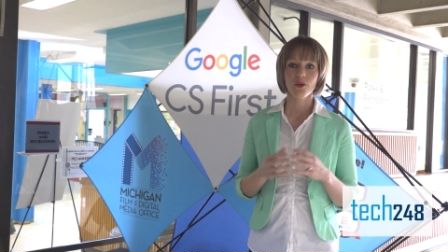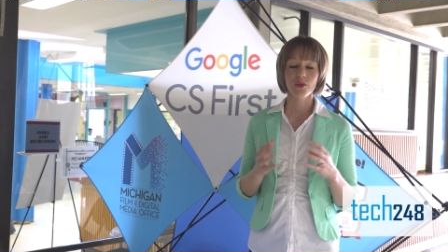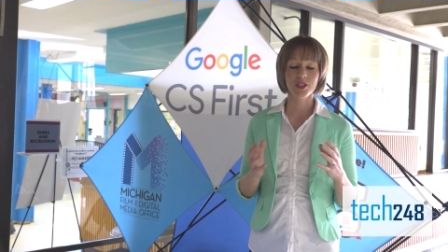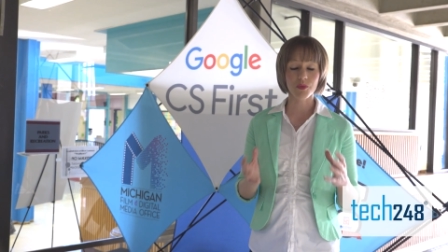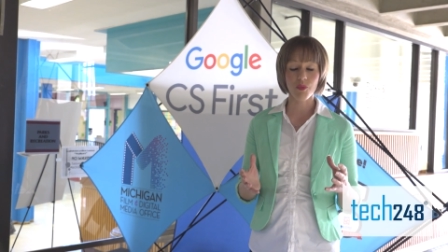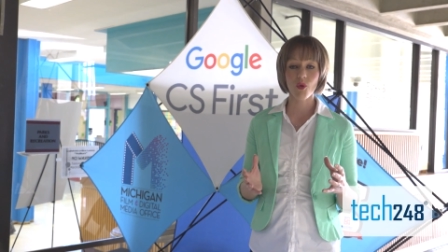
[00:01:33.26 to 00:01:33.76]

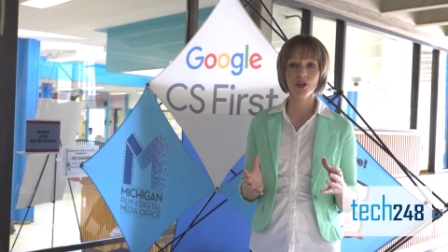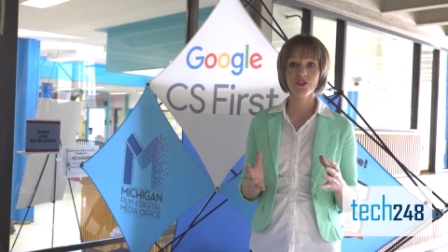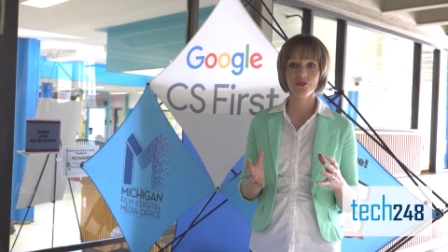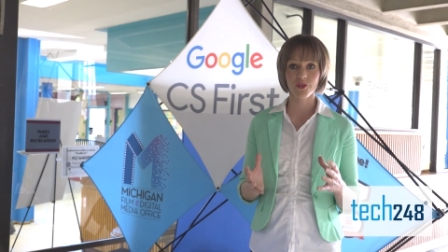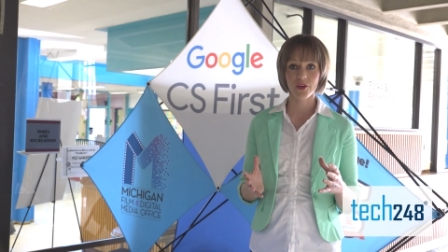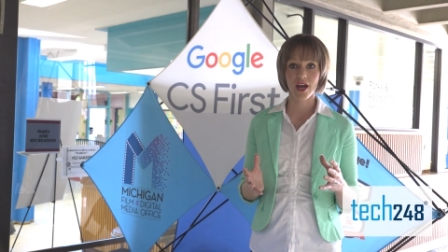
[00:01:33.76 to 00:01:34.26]
It's
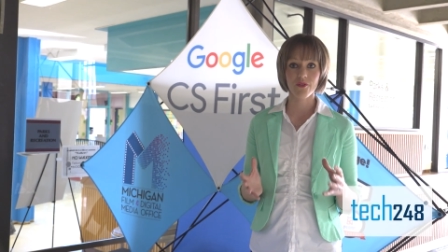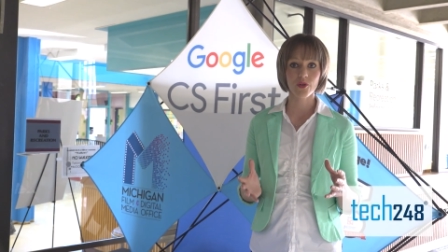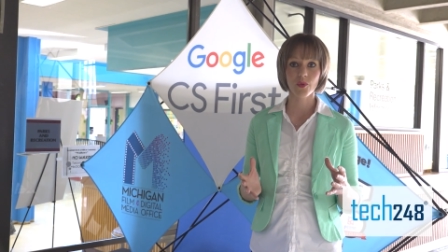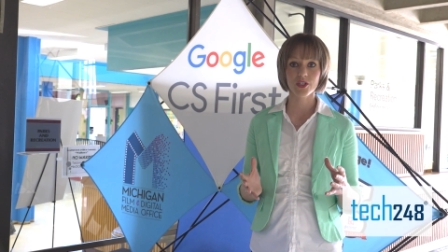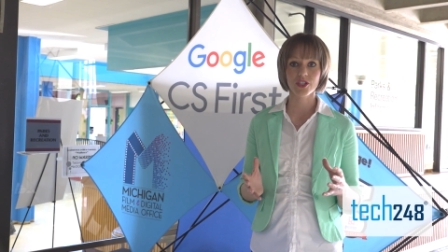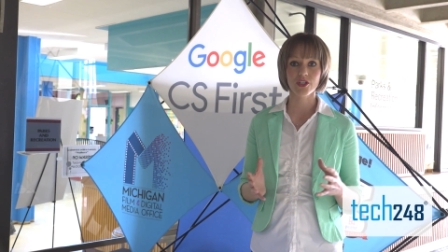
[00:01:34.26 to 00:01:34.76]
important for
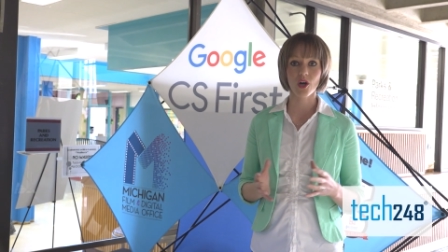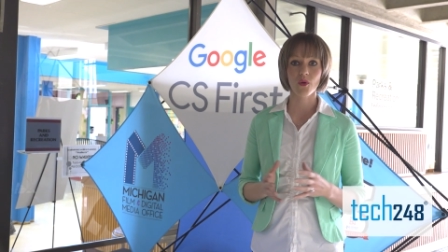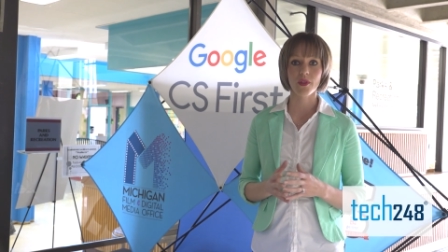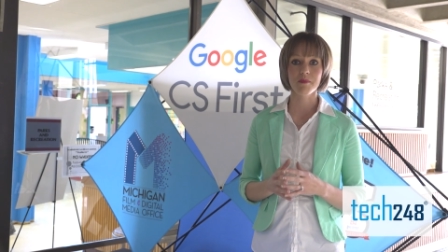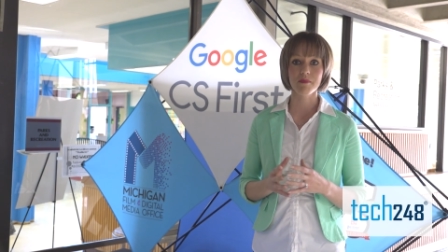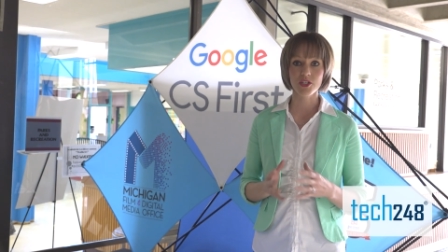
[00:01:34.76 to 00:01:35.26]
everyone to
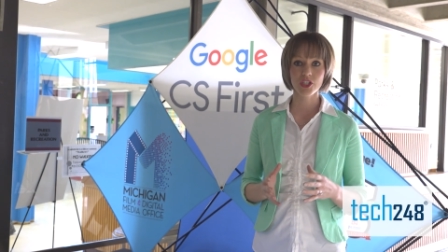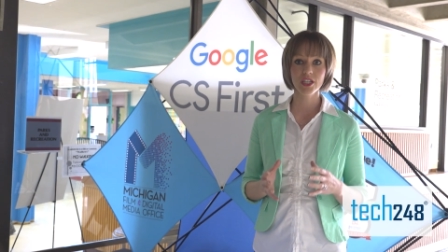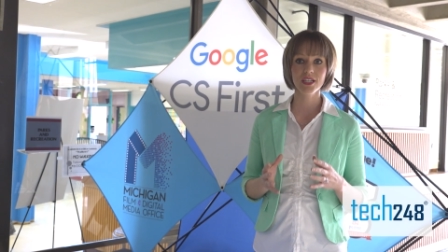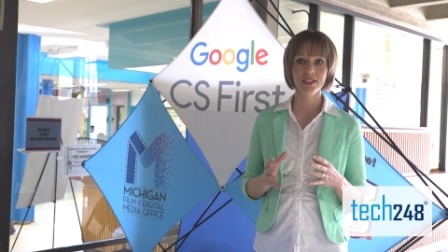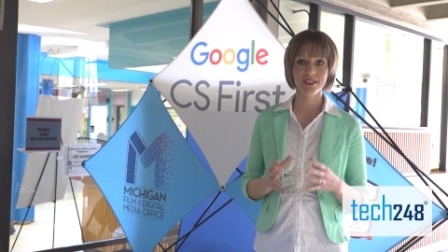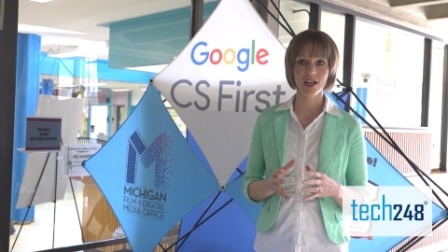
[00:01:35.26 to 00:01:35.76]
know that
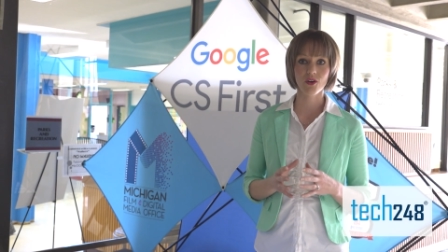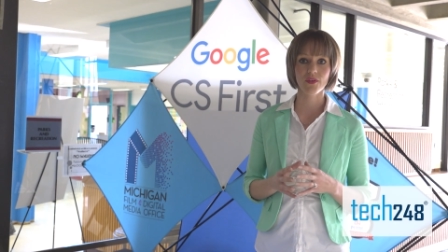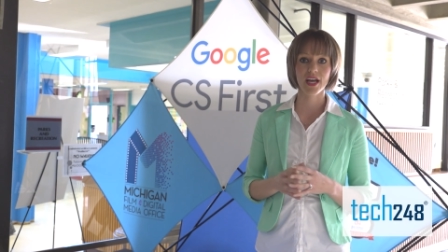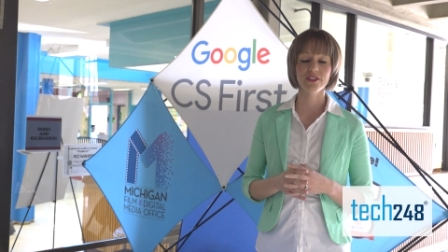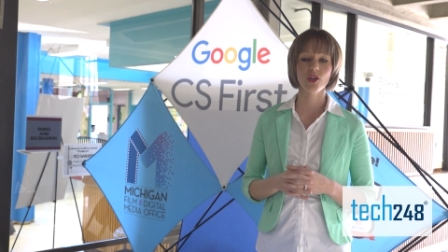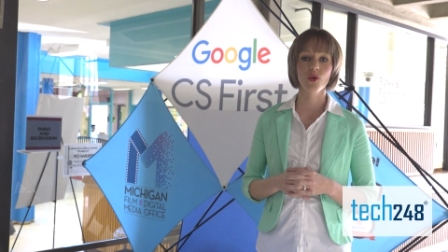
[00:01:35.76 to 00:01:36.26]
Michigan itself
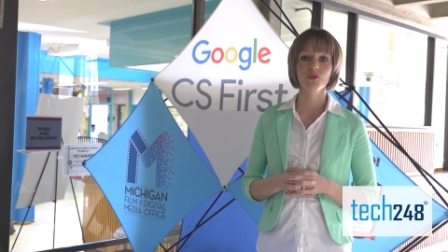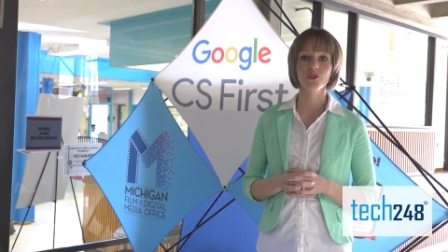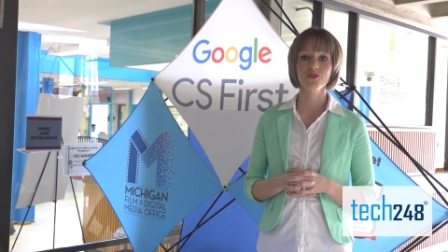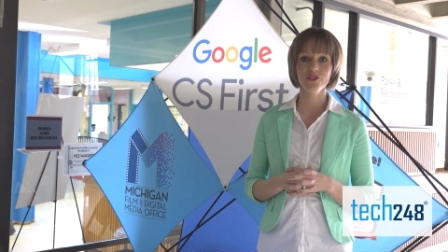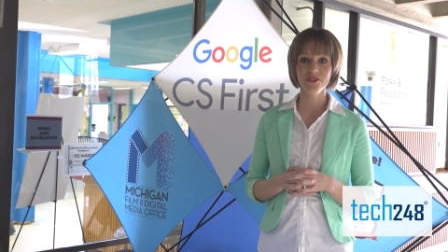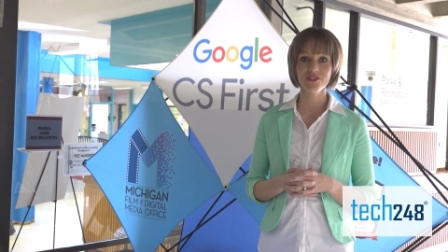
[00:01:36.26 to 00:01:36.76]
has over
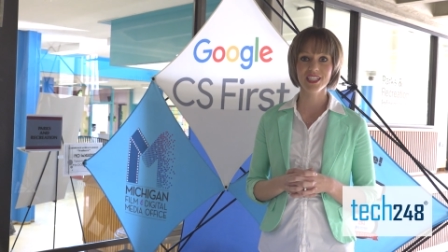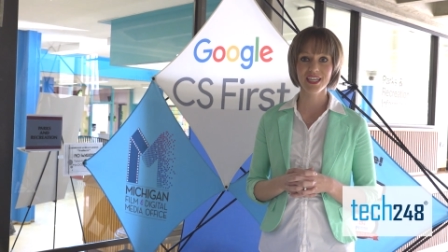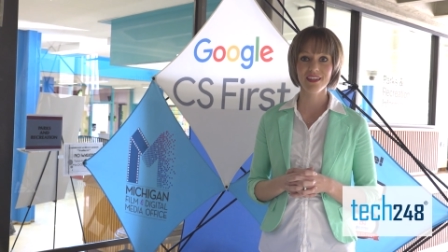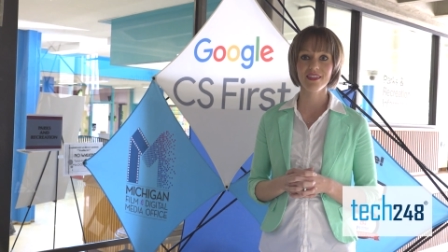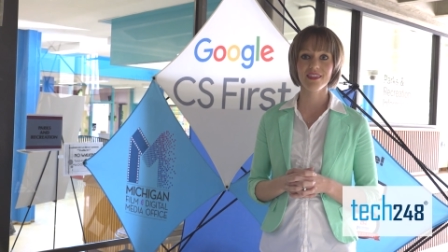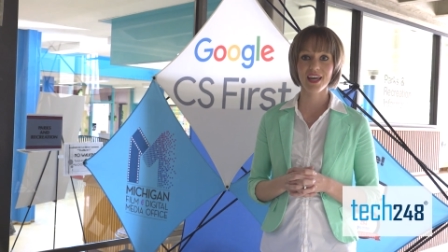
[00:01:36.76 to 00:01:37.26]

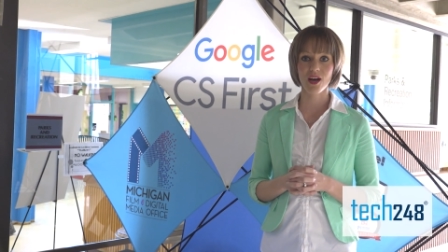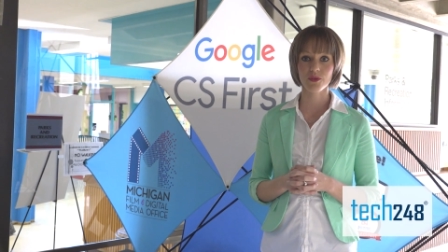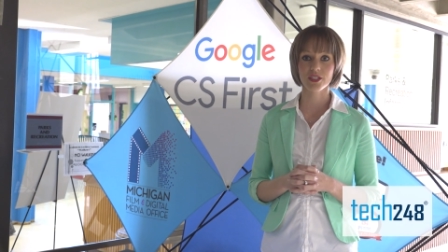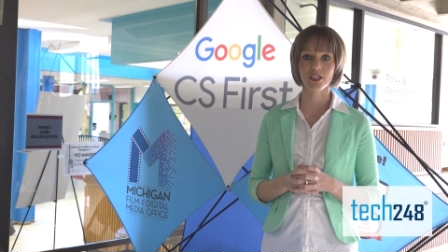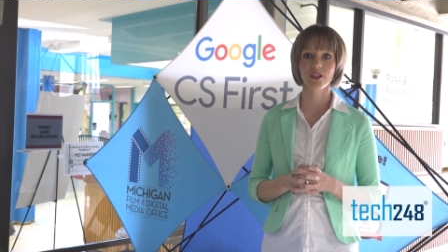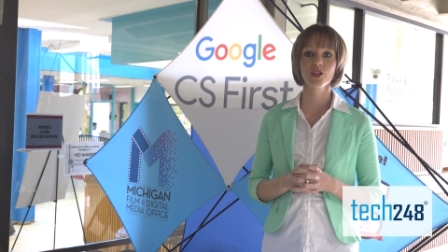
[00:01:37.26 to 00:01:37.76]

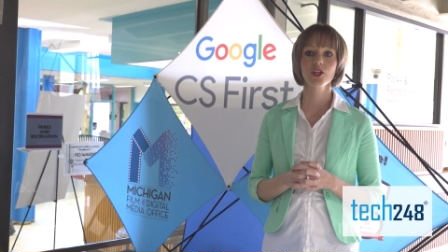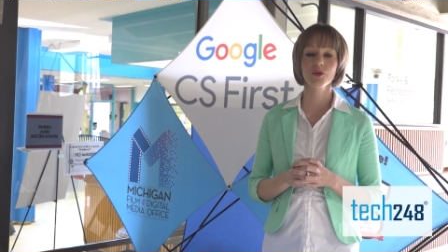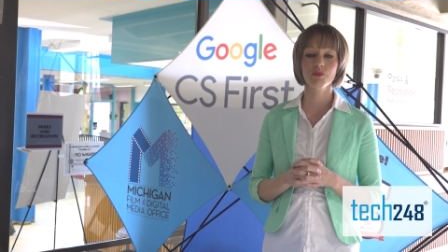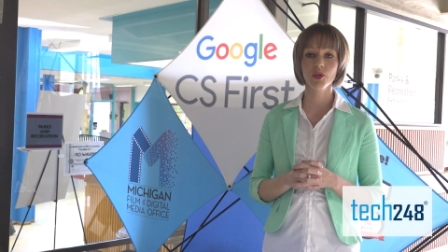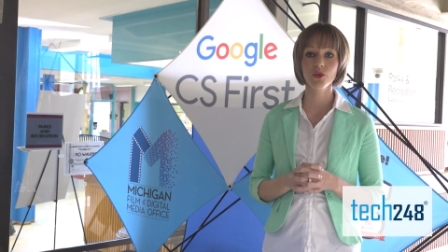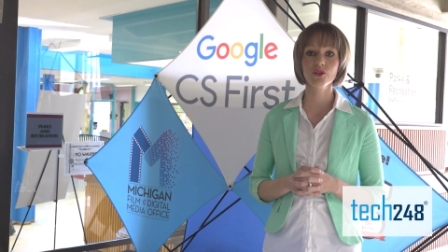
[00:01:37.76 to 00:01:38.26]
15,000
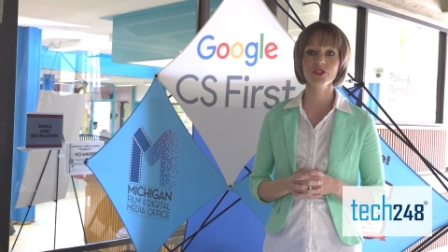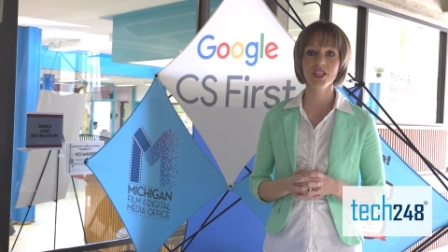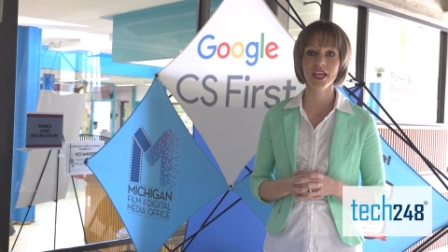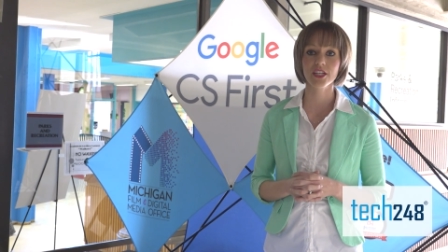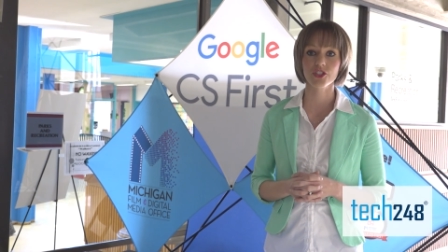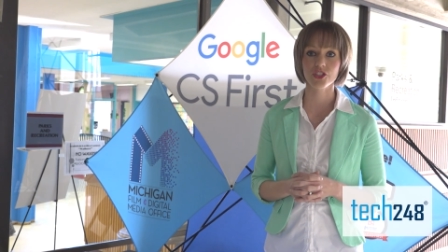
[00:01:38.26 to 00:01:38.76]
computer
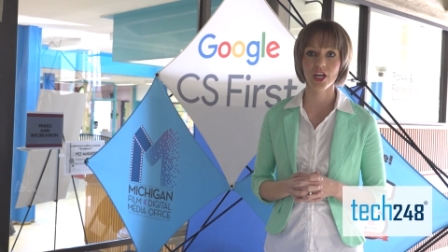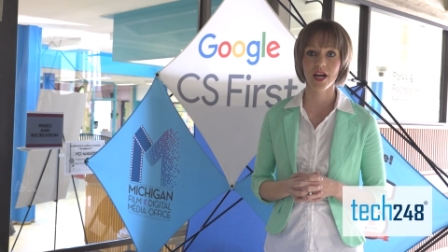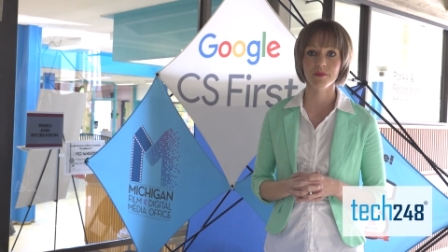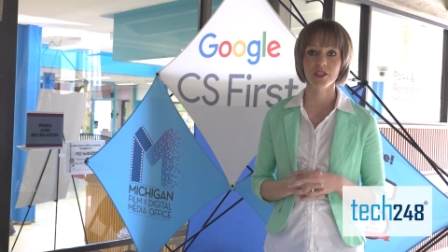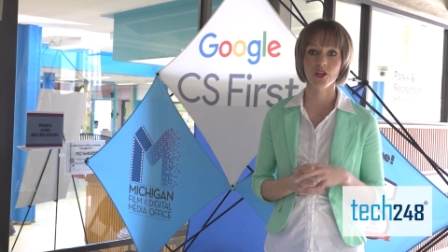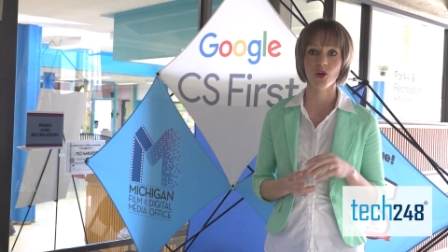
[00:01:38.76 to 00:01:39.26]
science
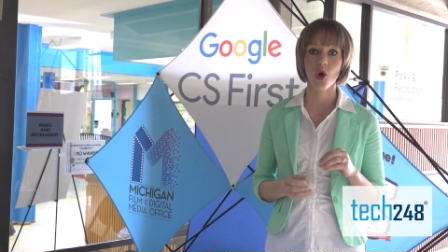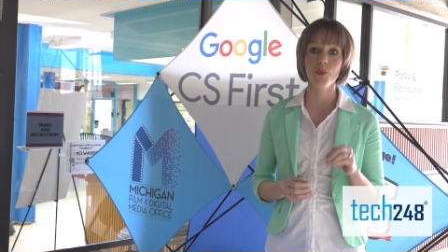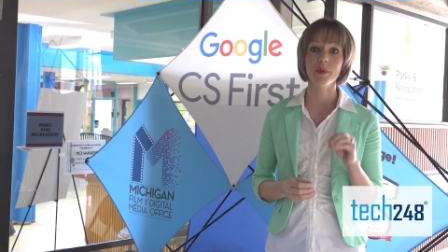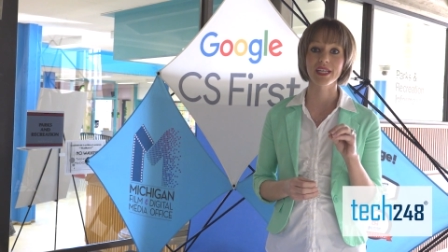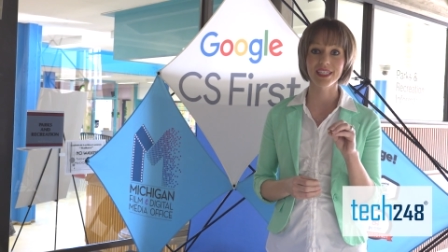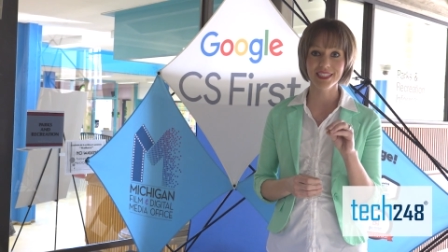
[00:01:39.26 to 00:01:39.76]
jobs that are
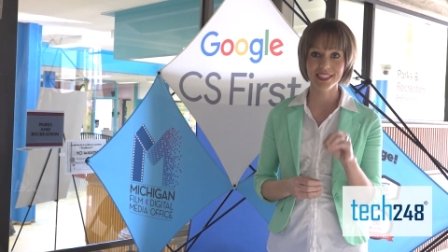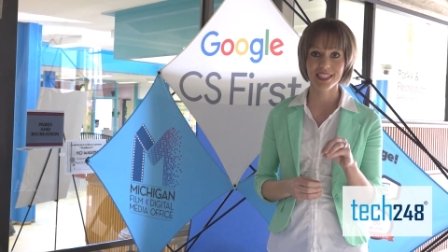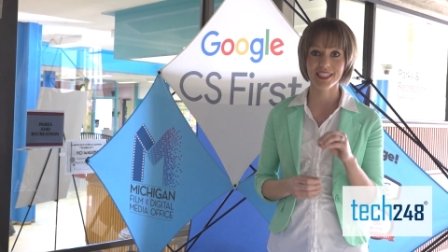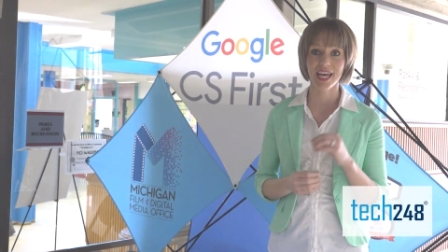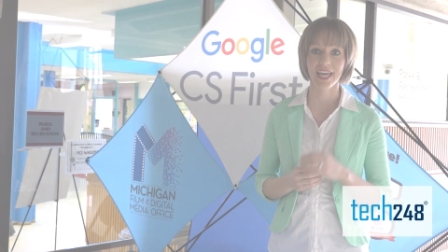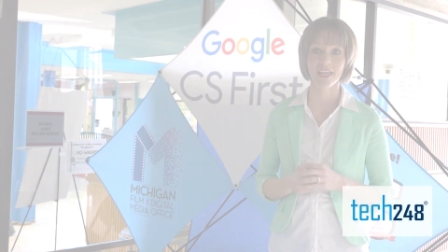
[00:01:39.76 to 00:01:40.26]
open
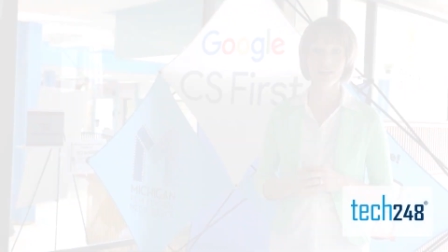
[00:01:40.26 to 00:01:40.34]
today.